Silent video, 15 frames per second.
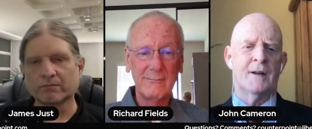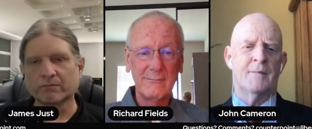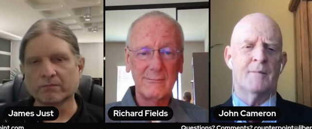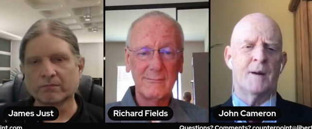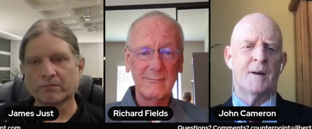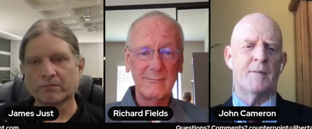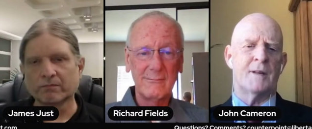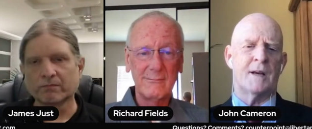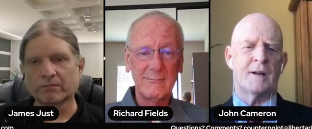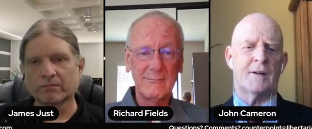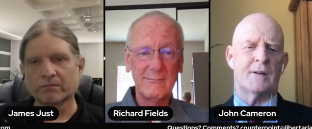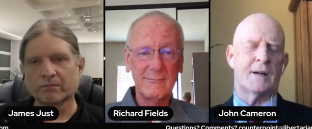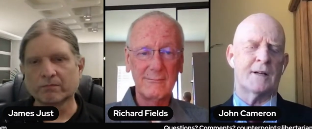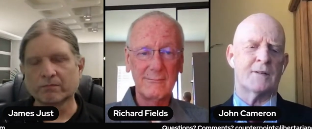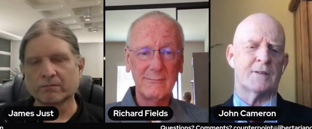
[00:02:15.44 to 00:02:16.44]
Speaker 1: Maybe
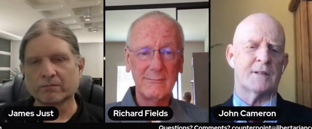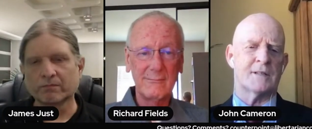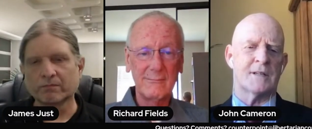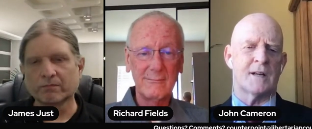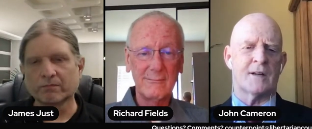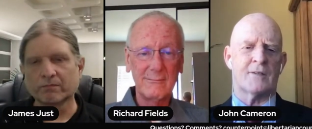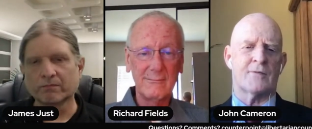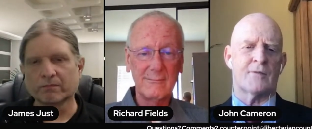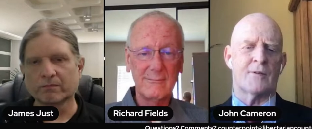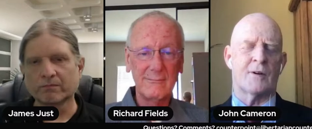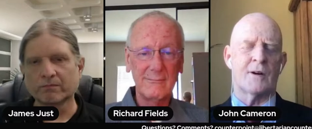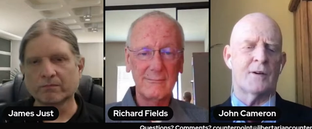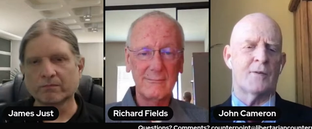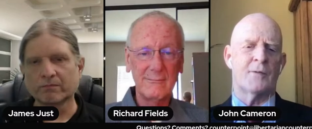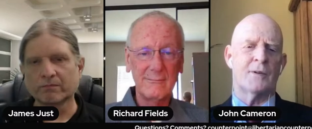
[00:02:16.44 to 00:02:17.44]
that'll actually sink through.
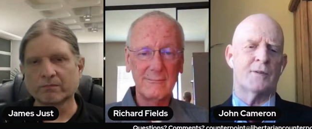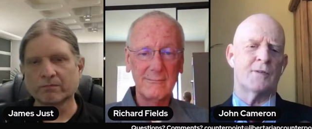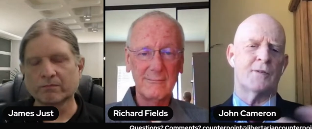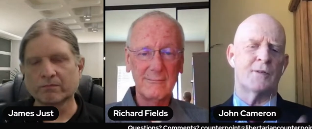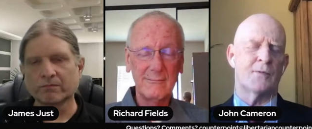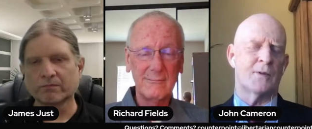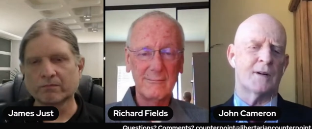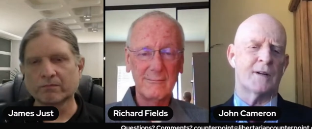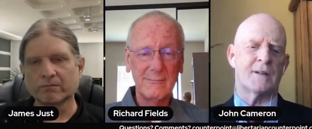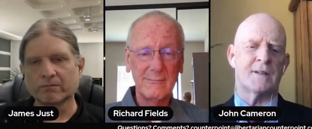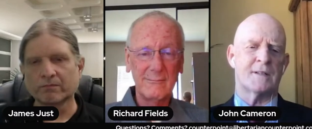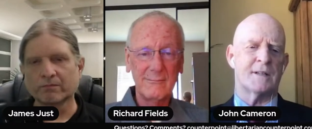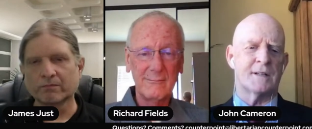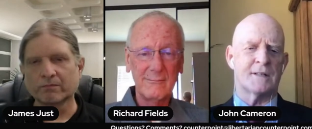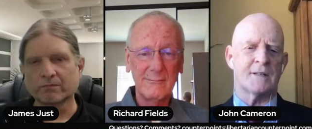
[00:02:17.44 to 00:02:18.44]
I know Richard, you wanted to
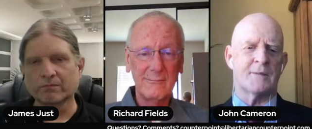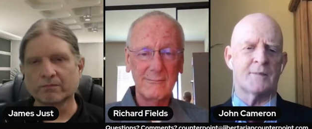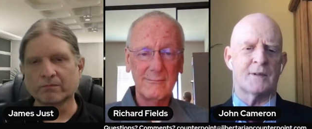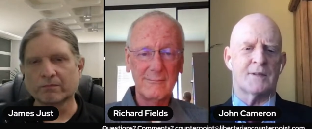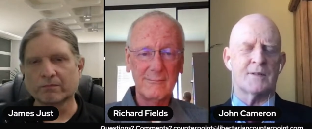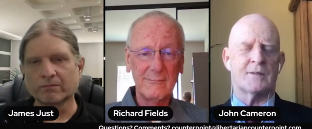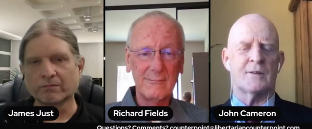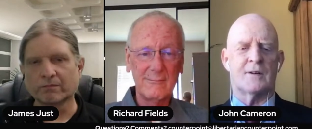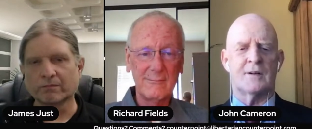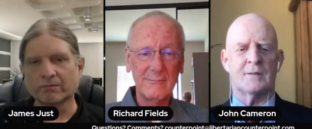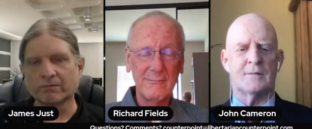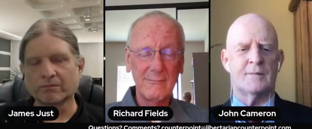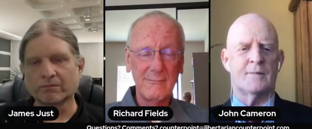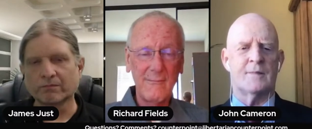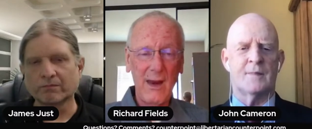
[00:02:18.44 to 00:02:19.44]
say something, so I'll
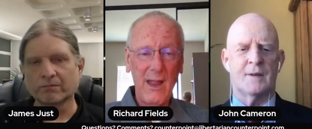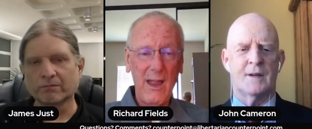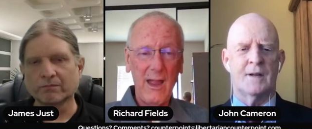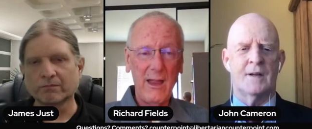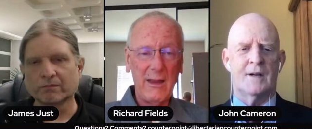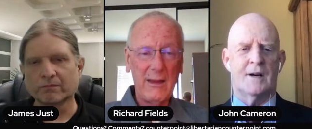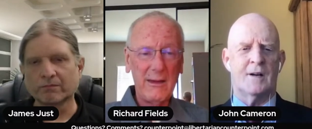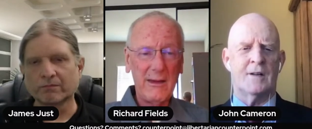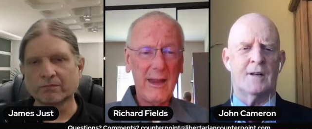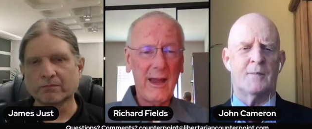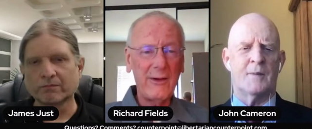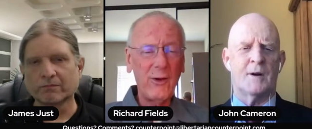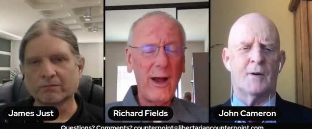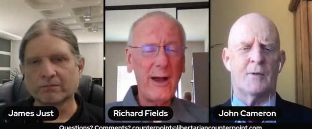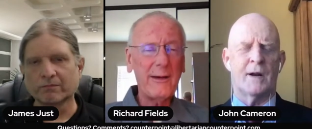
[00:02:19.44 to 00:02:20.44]
all in.
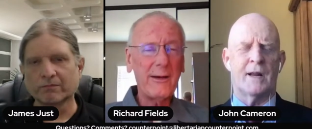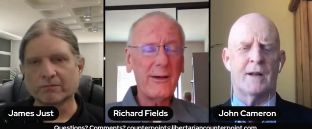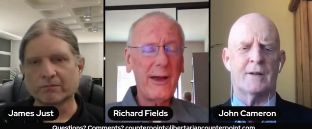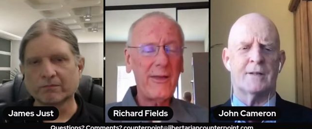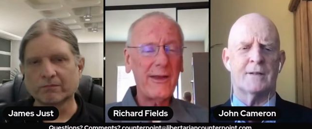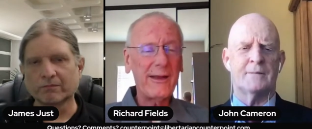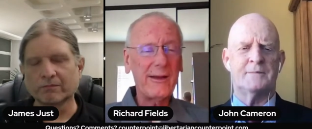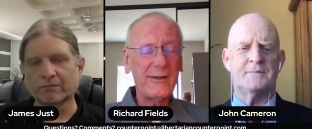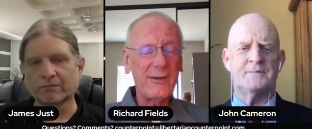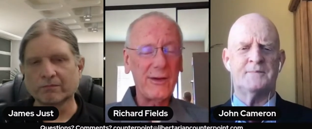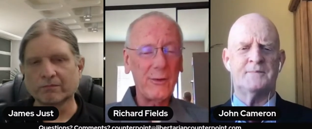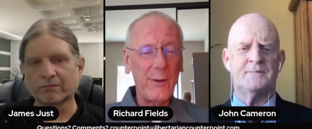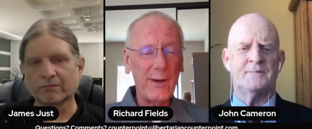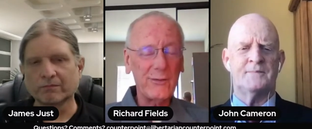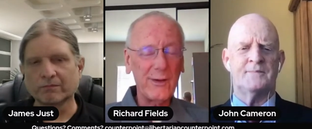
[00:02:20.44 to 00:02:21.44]
Yeah, no, I, I, think
Speaker 2: it's
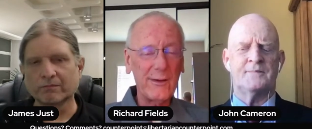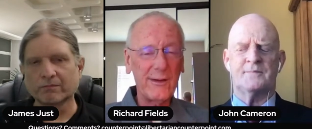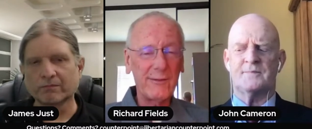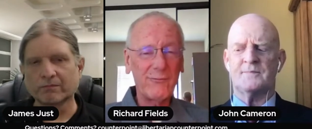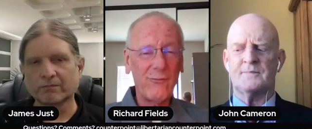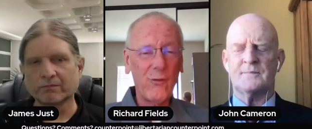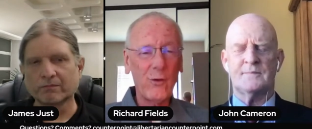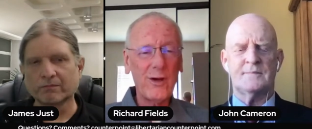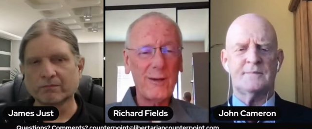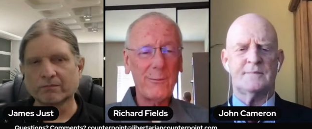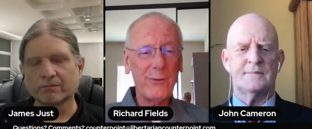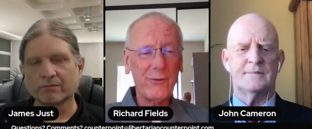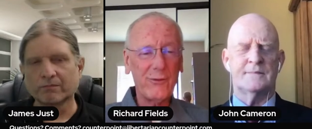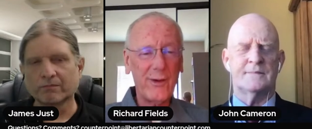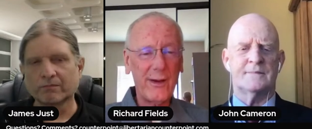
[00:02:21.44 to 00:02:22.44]
interesting that
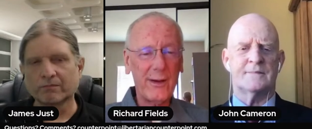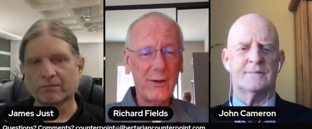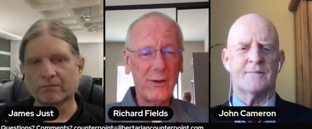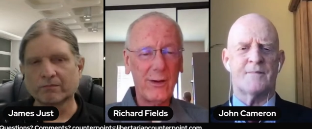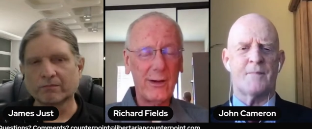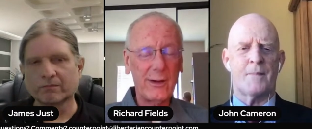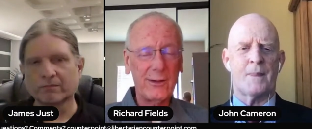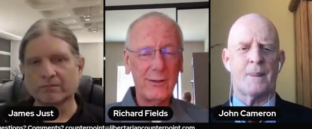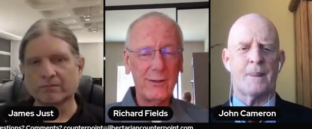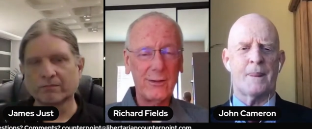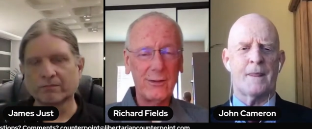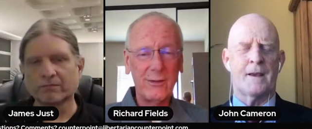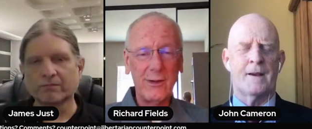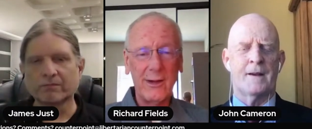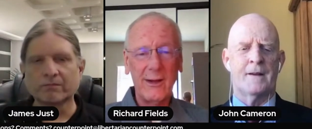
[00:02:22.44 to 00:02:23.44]
40%, according
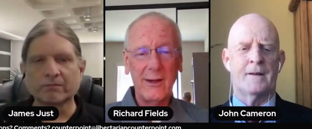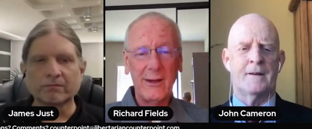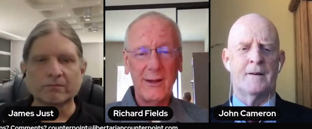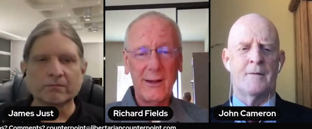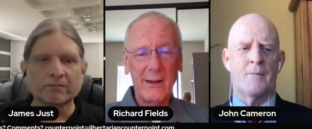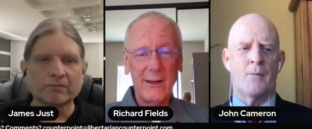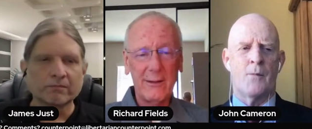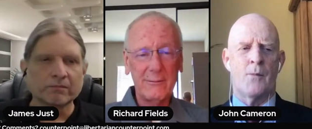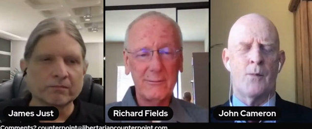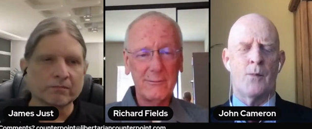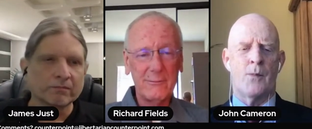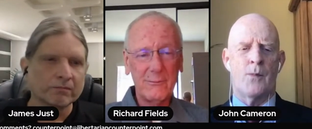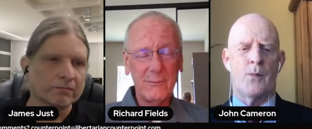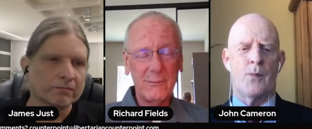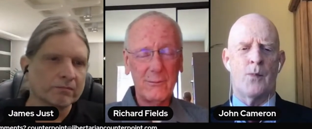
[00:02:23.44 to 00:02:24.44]
to uh,
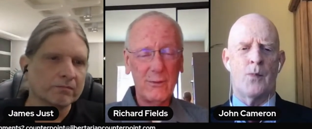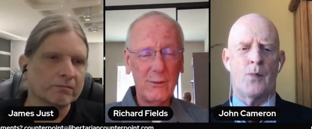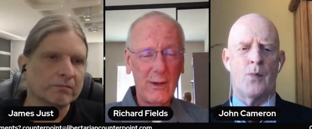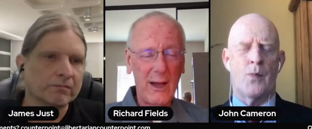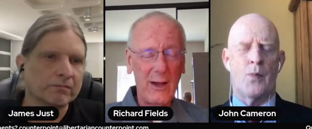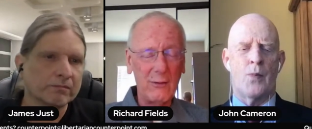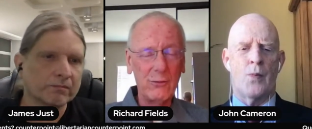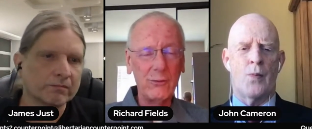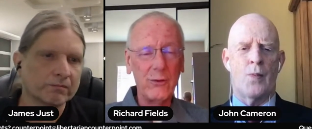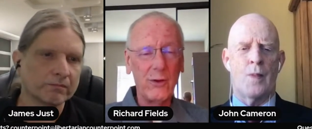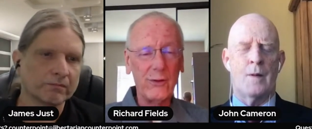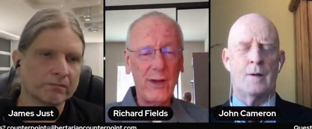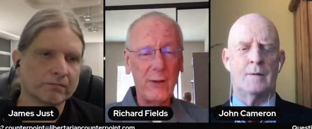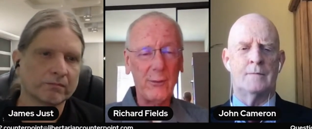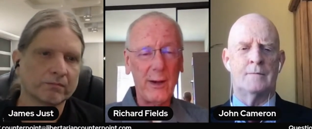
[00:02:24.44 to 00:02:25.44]
who
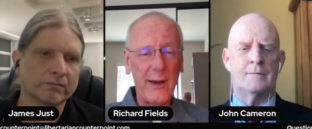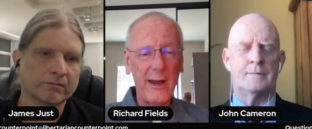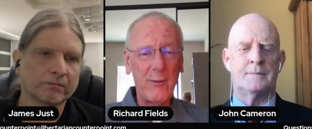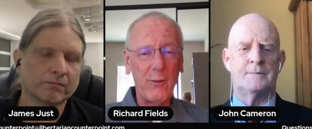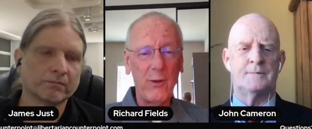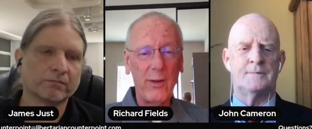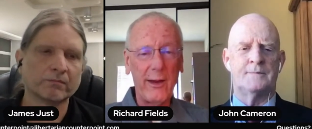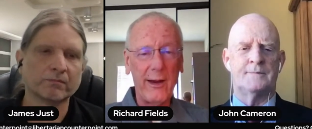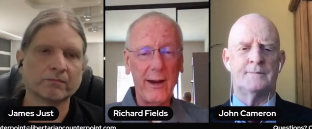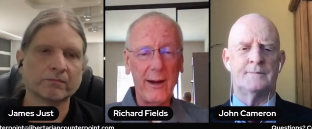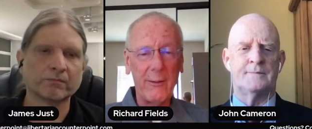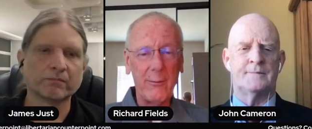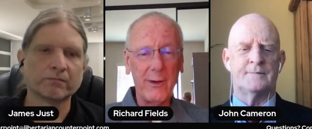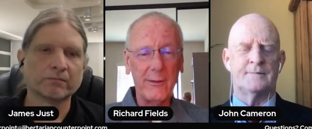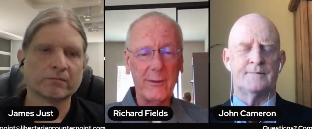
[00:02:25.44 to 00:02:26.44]
knows how reliable they
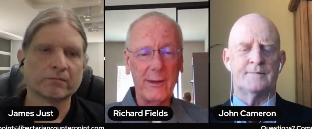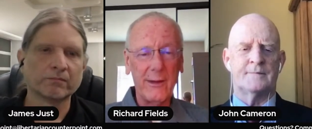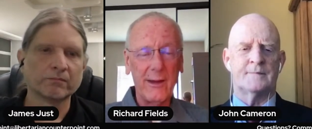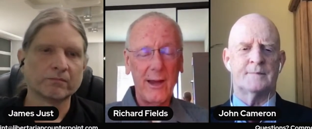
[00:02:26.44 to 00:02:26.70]
are, but